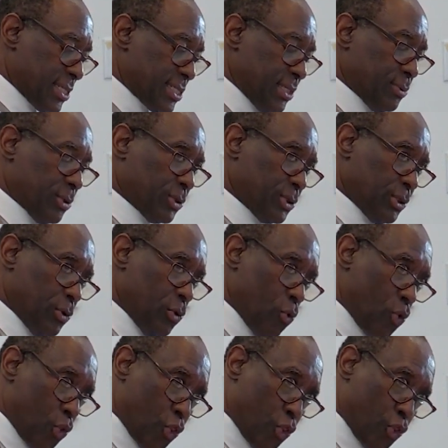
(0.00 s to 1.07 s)
he will do
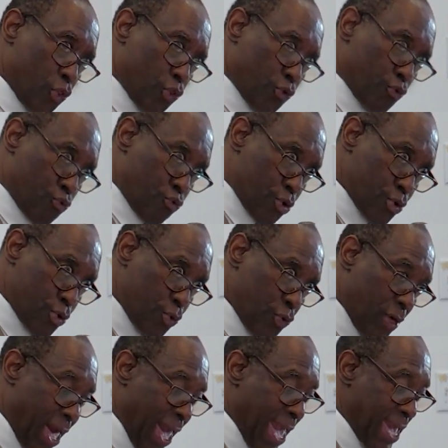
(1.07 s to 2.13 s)
through the
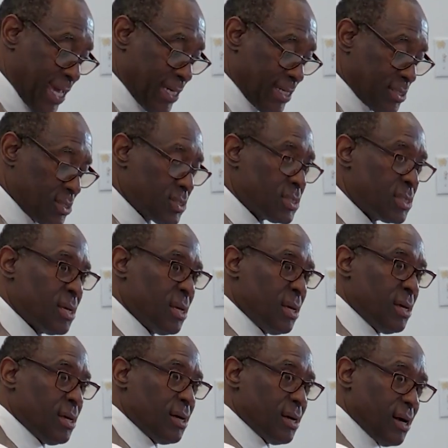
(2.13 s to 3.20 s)
hands
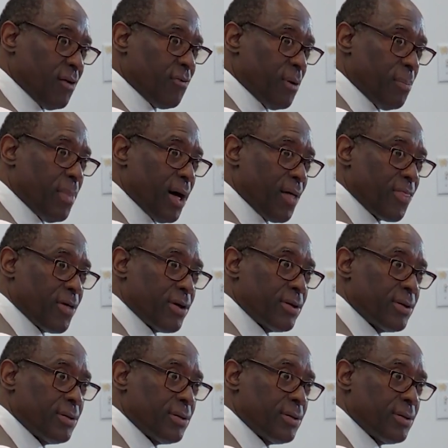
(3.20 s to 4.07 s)
of a mother.